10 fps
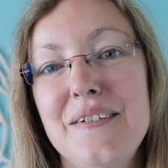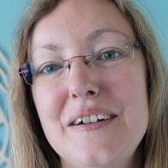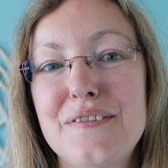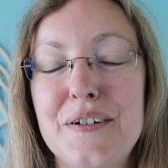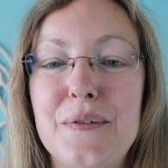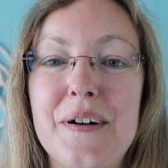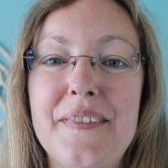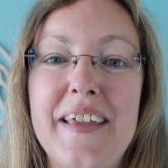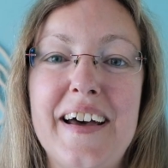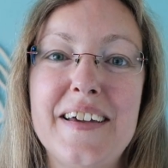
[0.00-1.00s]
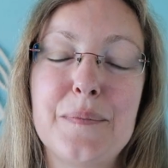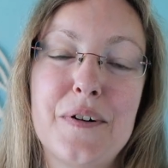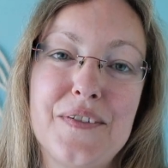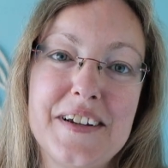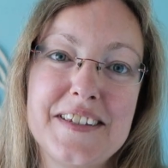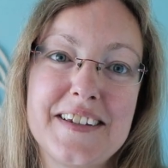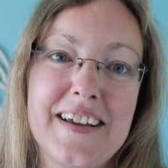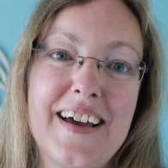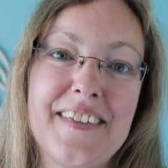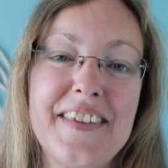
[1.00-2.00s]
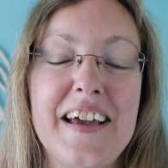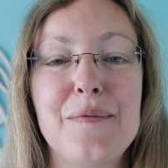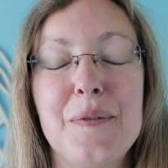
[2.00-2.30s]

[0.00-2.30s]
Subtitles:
everyone, I am Mariska and I'm